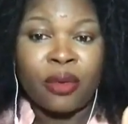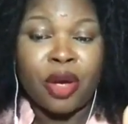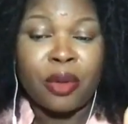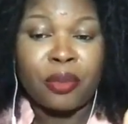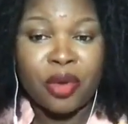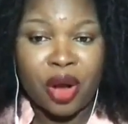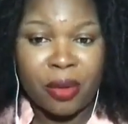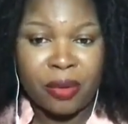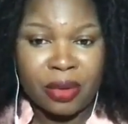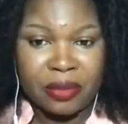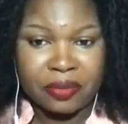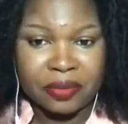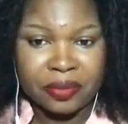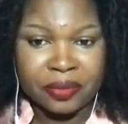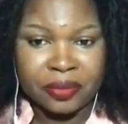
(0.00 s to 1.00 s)
a problem,
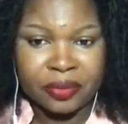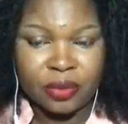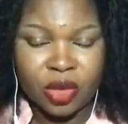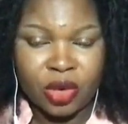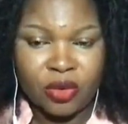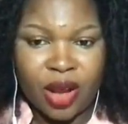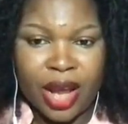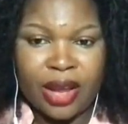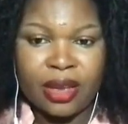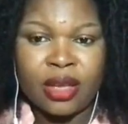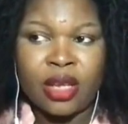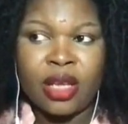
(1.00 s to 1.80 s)
right?